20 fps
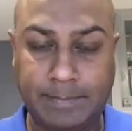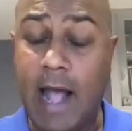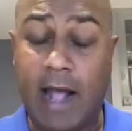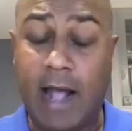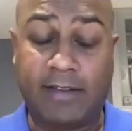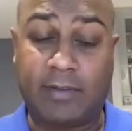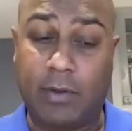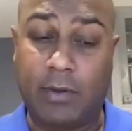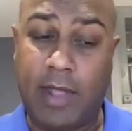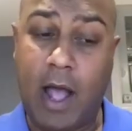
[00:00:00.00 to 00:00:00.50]

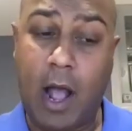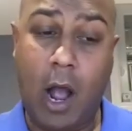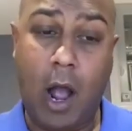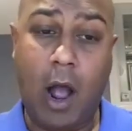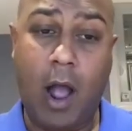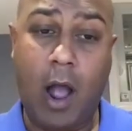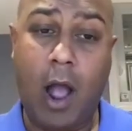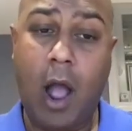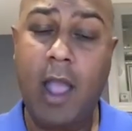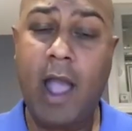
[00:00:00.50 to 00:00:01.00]
so that
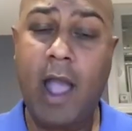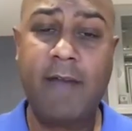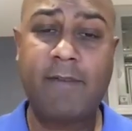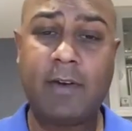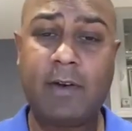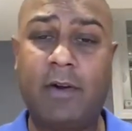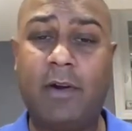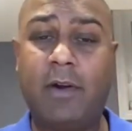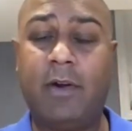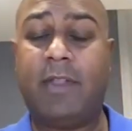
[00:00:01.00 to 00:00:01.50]
I haven't
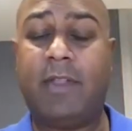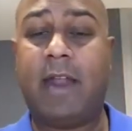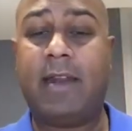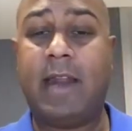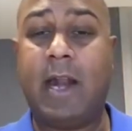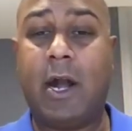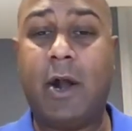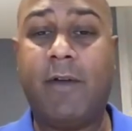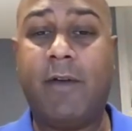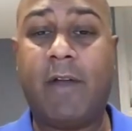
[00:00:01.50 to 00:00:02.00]
heard that
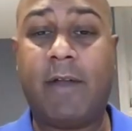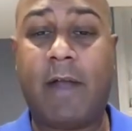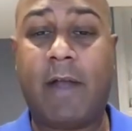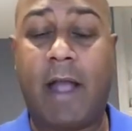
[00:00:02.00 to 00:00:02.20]
narrative.